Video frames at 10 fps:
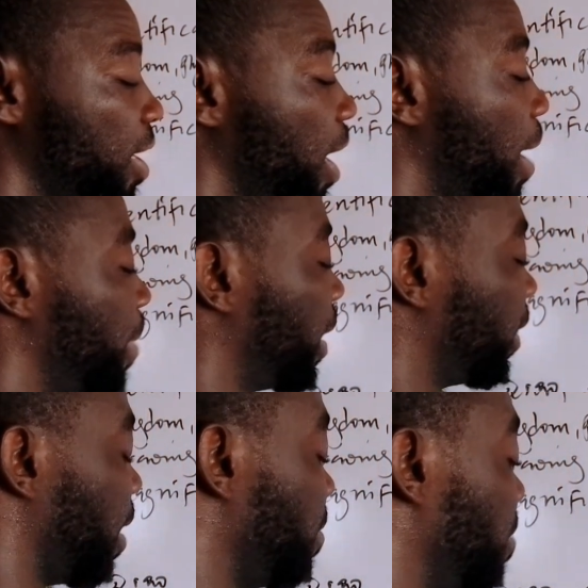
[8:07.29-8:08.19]
And by the
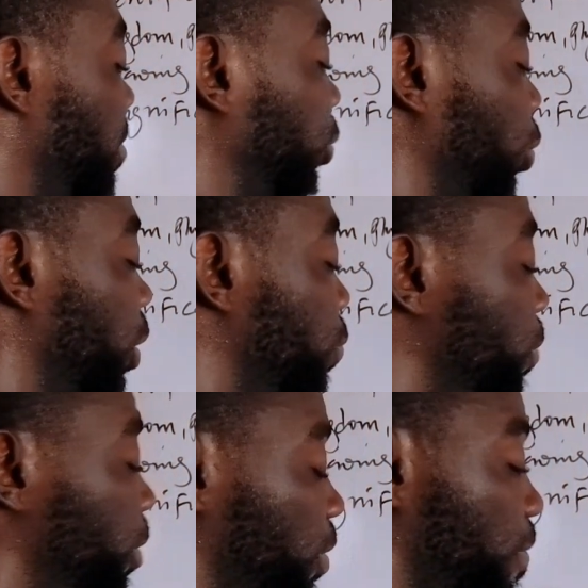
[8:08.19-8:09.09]
time they measure, you
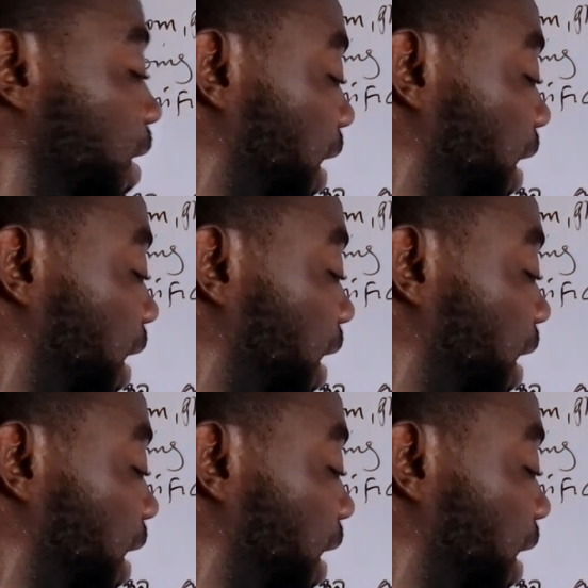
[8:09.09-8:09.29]
discover